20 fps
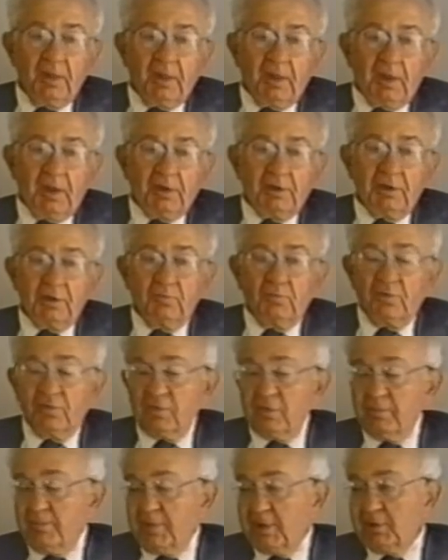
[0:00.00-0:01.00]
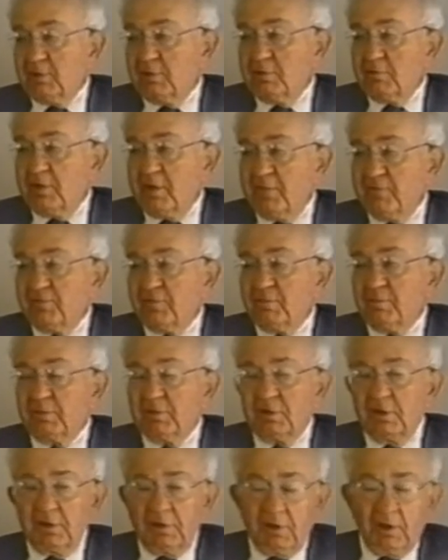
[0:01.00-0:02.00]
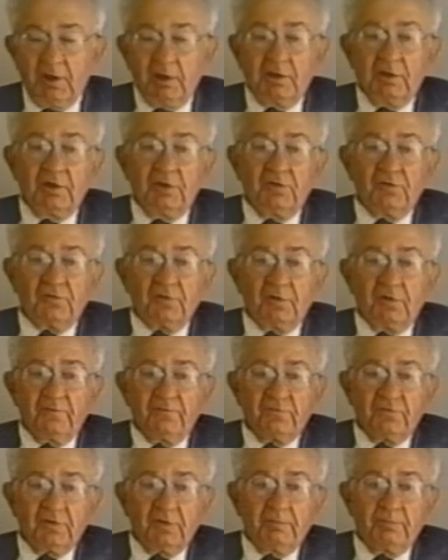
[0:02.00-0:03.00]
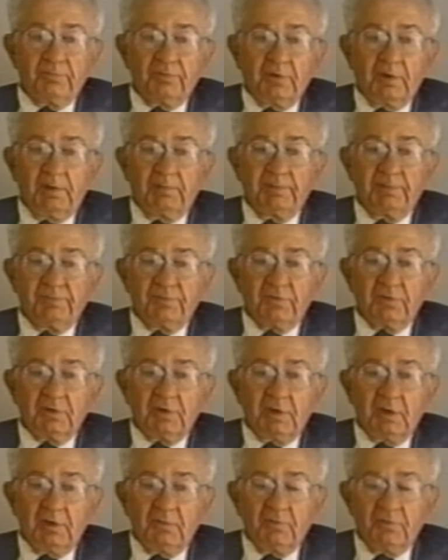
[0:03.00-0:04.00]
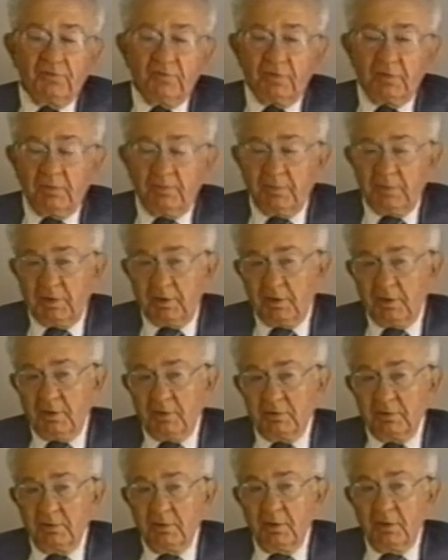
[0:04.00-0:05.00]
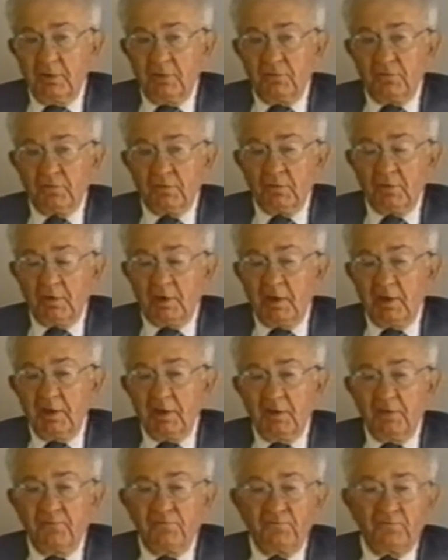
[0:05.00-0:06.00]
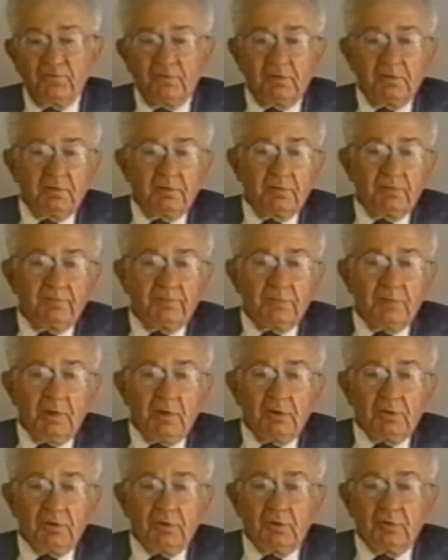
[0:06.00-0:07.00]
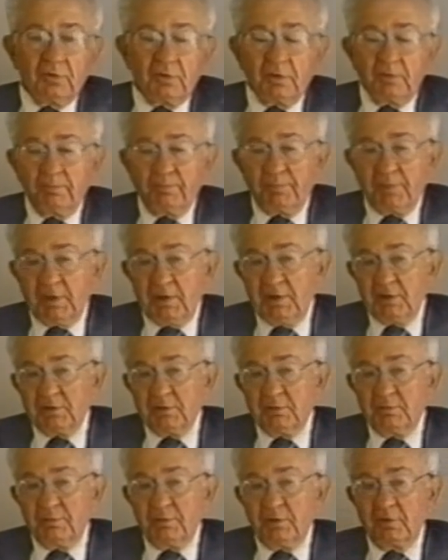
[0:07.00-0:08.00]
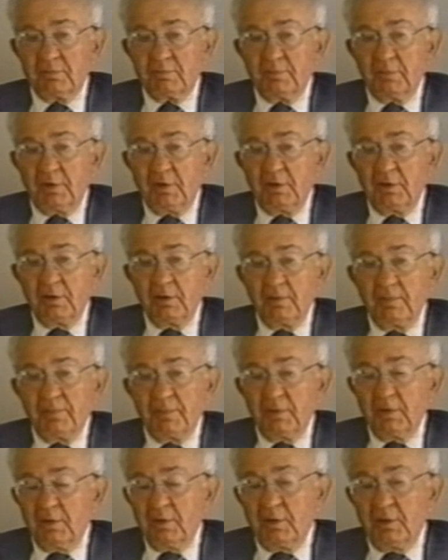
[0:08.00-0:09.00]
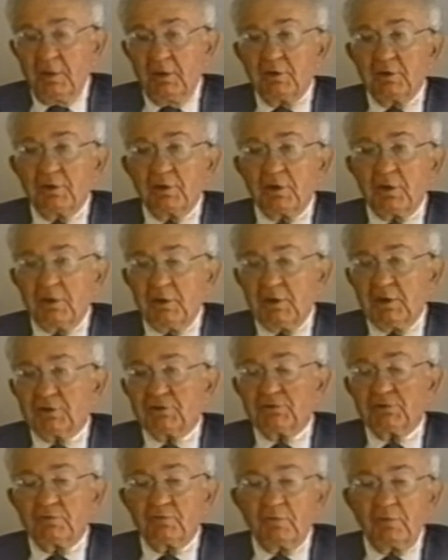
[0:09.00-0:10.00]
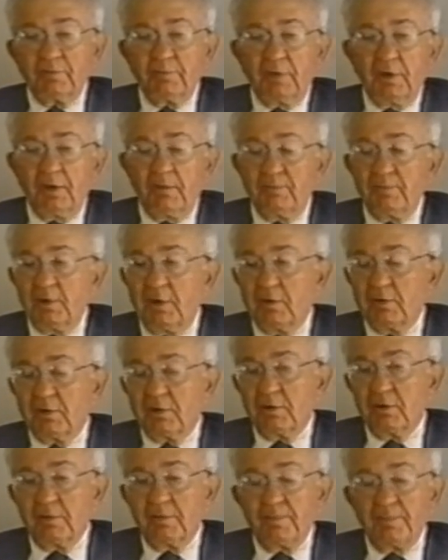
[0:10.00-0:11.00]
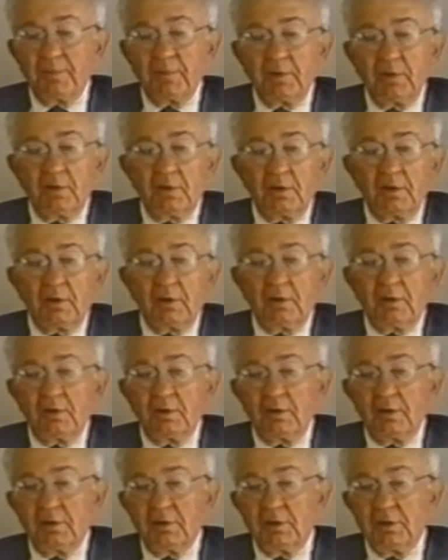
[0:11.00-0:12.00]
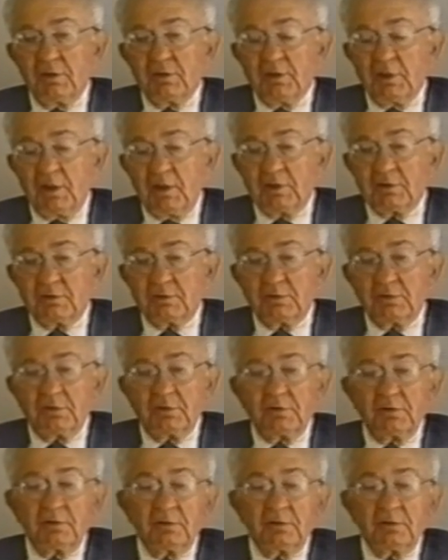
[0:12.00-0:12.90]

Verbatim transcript: And he was a better draftsman than I. He solved some problems that I was stumbling on. So I have uh, no complaint about my interconnection with Bob Braucher uh, in that uh,